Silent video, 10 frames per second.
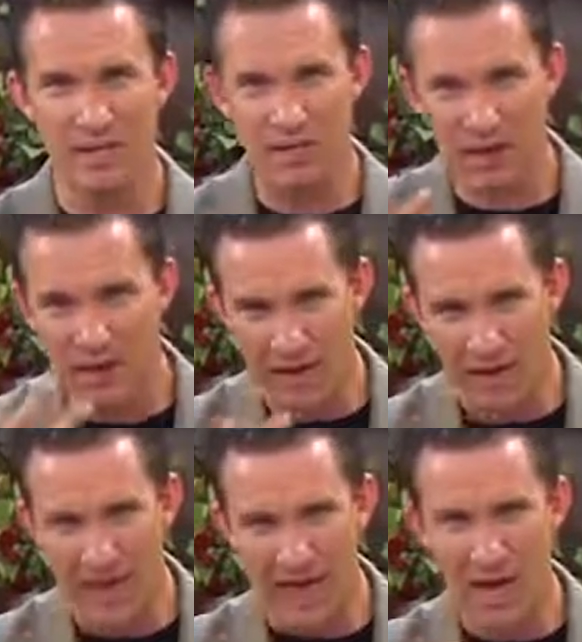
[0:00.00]
God
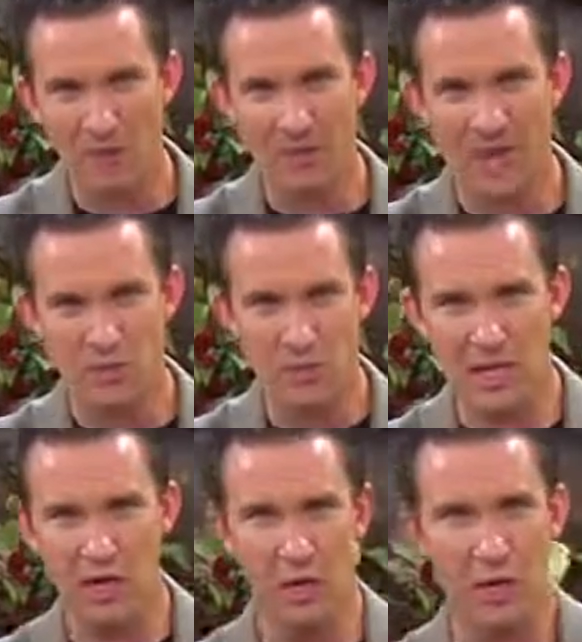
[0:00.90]
allowed that to
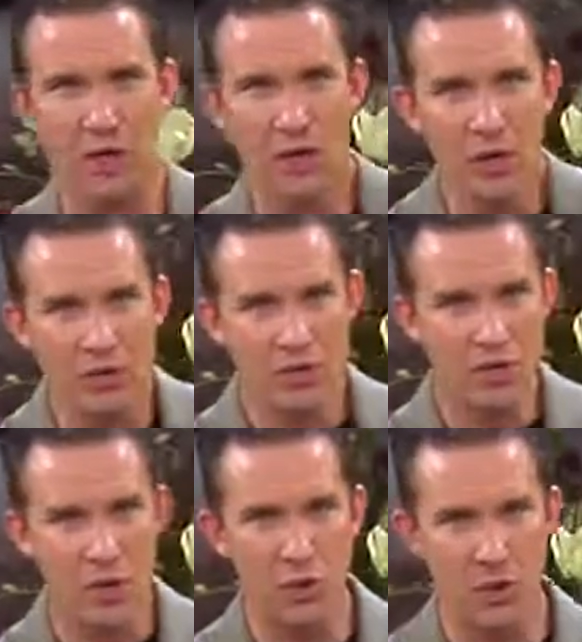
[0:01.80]
occur to
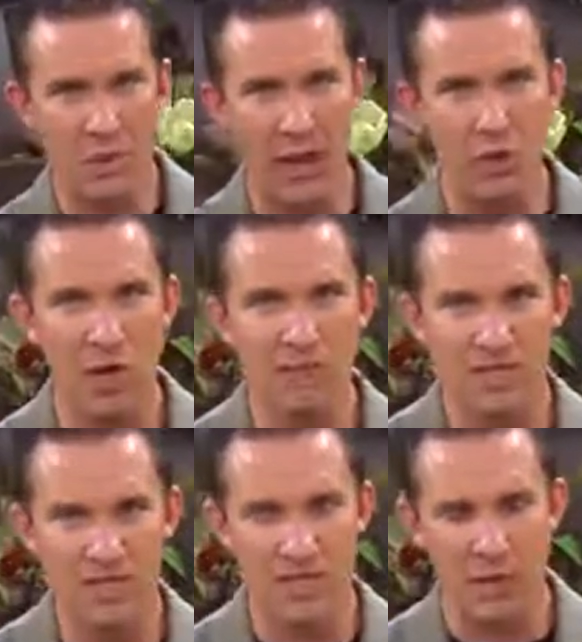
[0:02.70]
show the power of
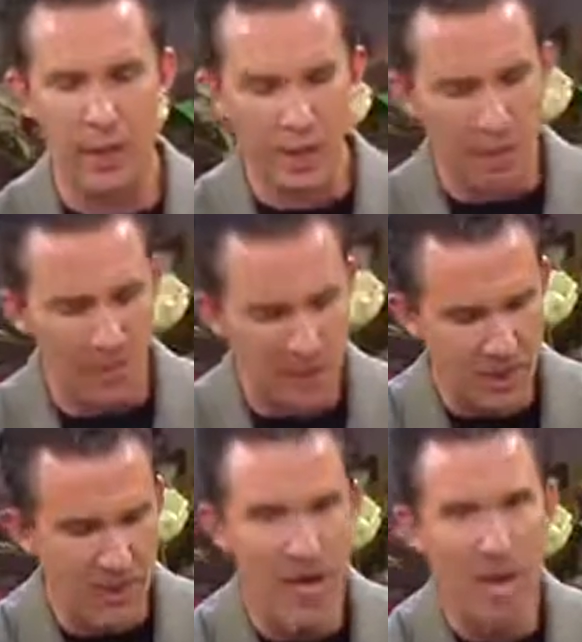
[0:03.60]
His Son, but
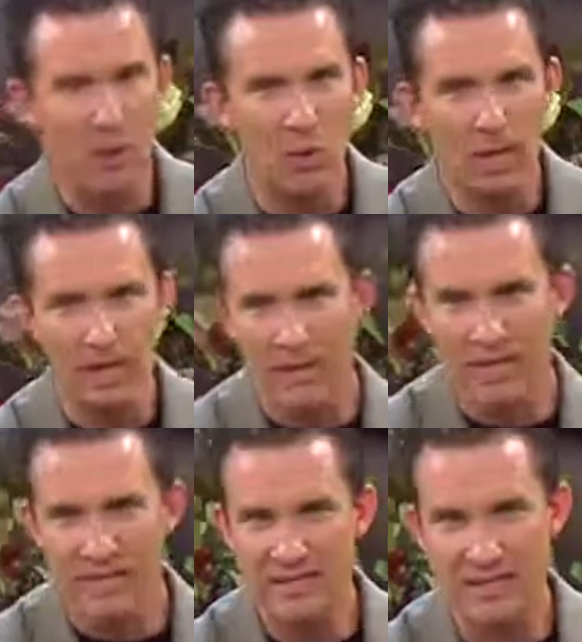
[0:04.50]
the Bible
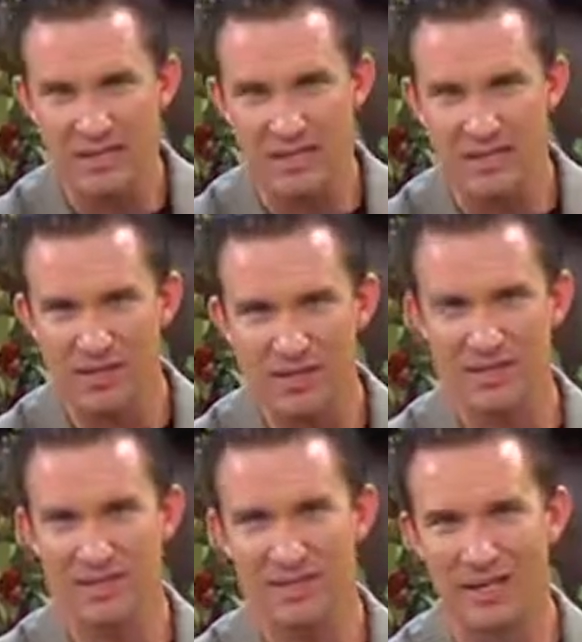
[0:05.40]
clearly teaches
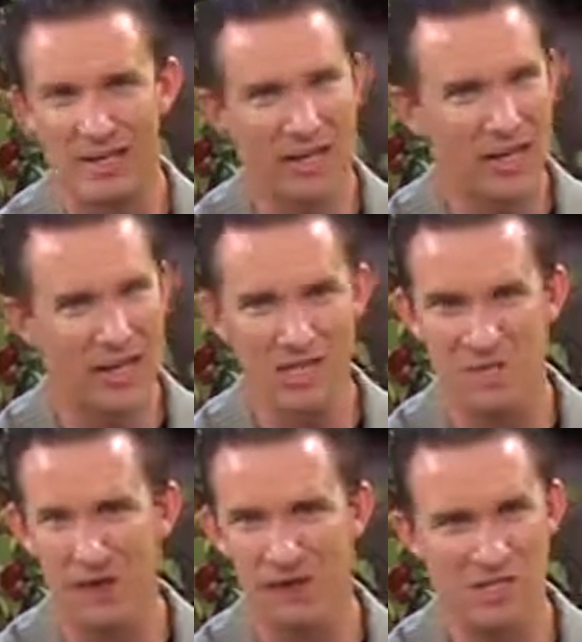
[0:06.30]
unclean
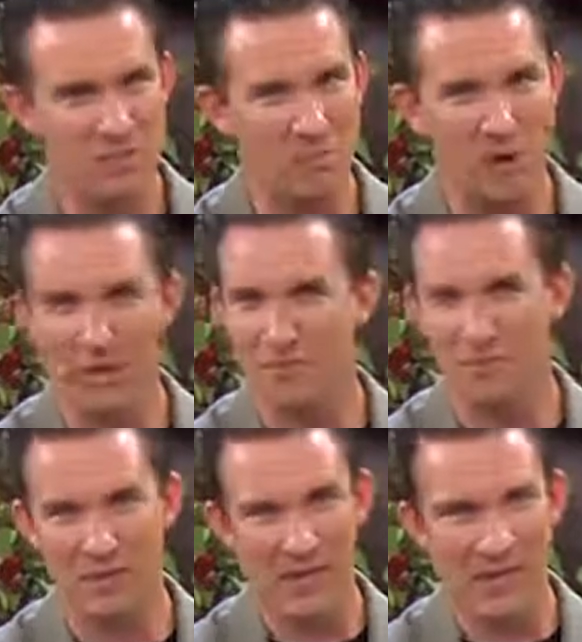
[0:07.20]
spirits departed
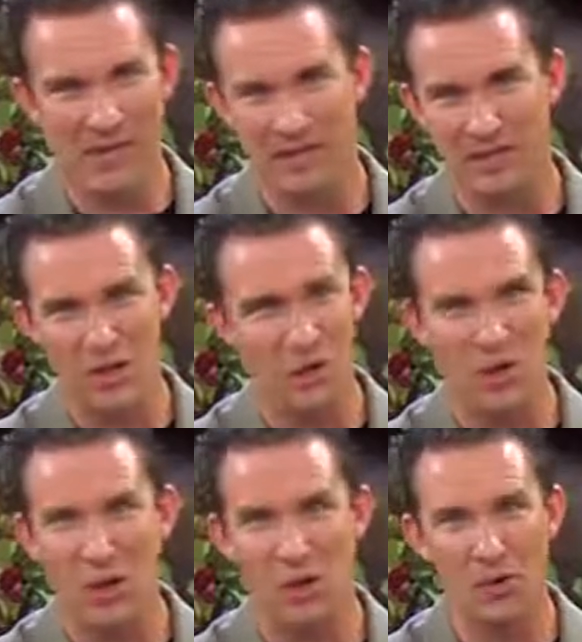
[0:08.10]
from the land and they're no
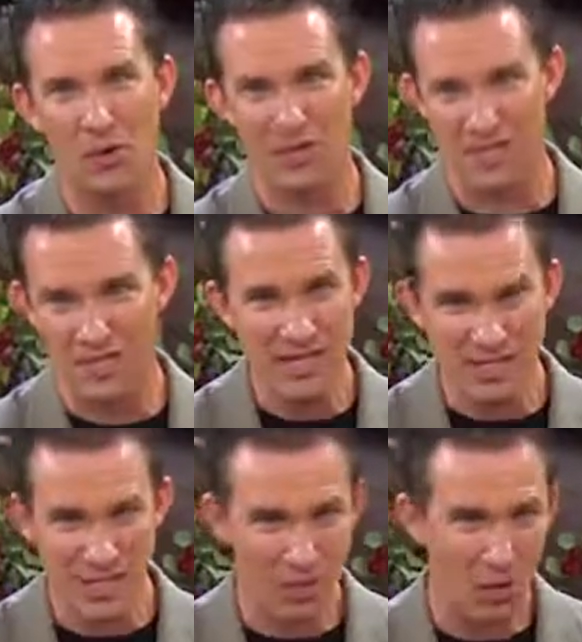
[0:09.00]
longer
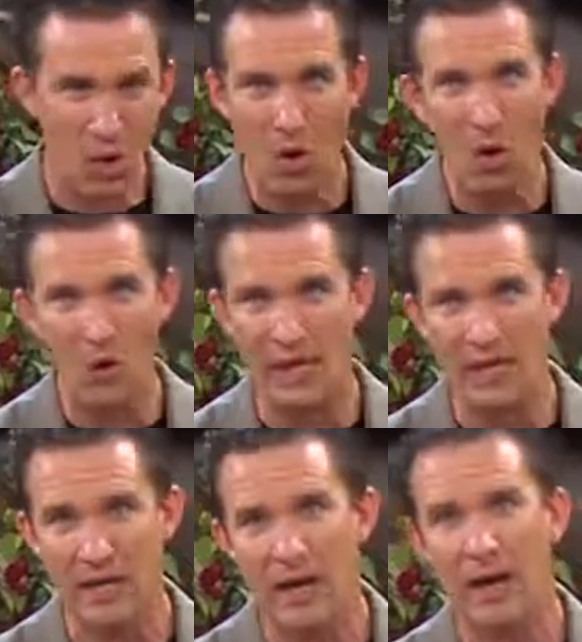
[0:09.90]
existing or
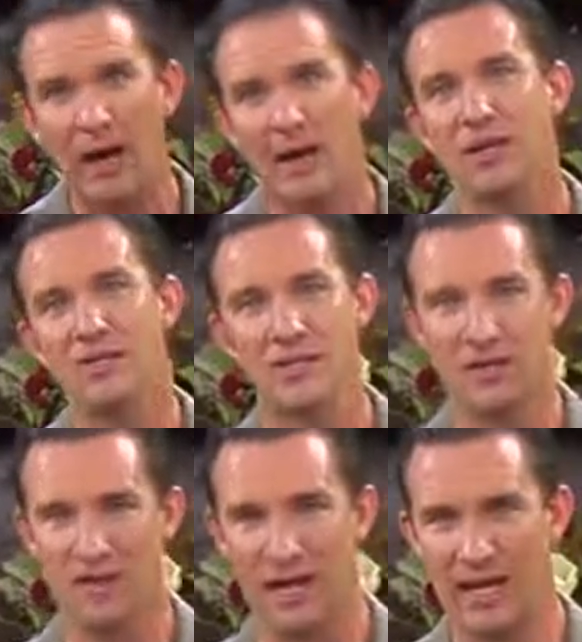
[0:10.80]
haunting us
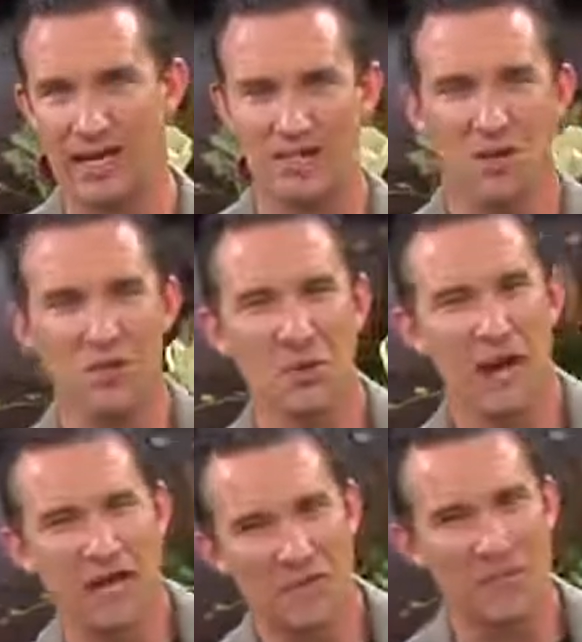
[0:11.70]
today. And so, do
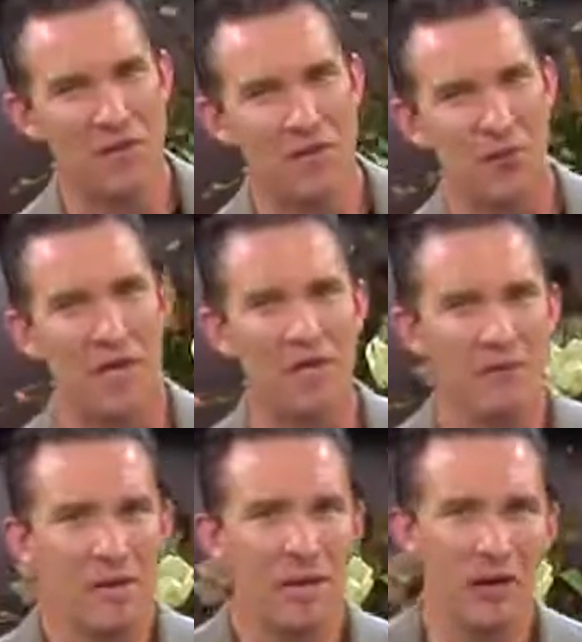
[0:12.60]
I need to be afraid
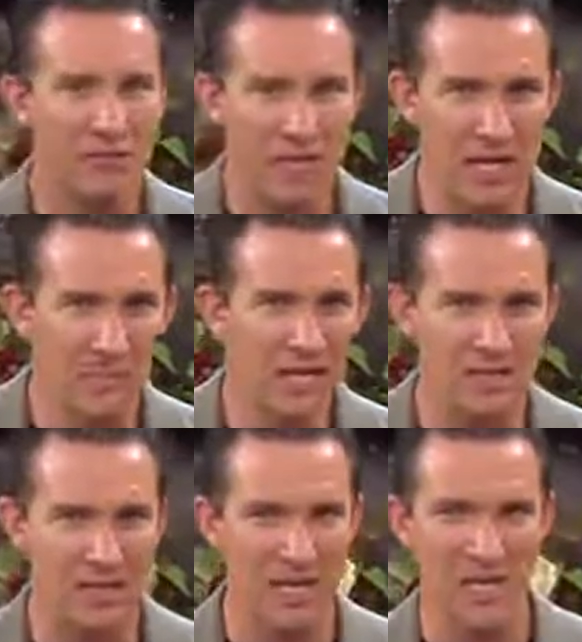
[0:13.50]
of, of demons
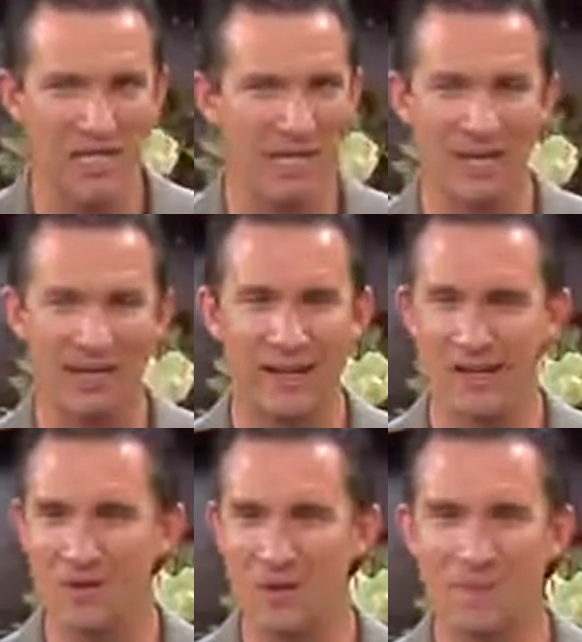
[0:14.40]
and things of that
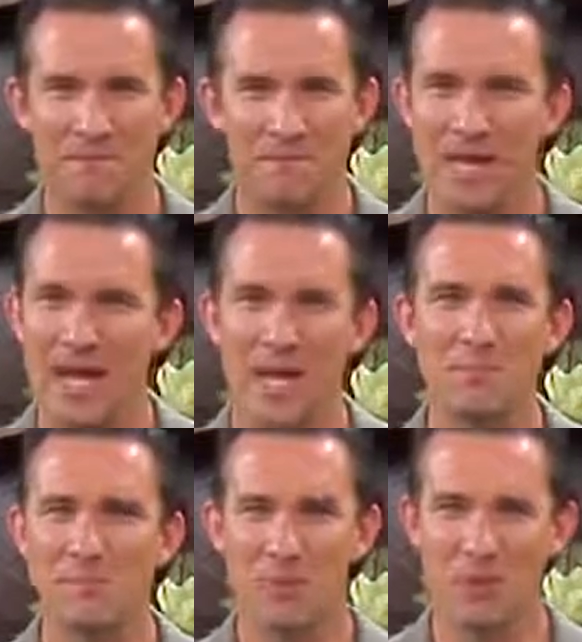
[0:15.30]
nature?
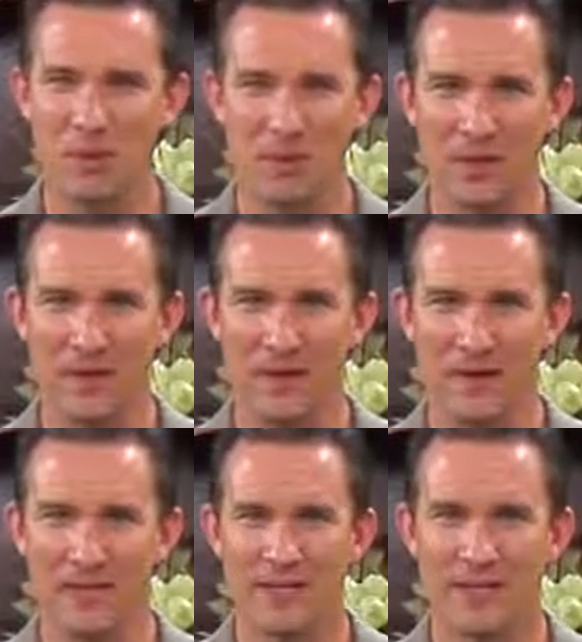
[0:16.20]
Absolutely not.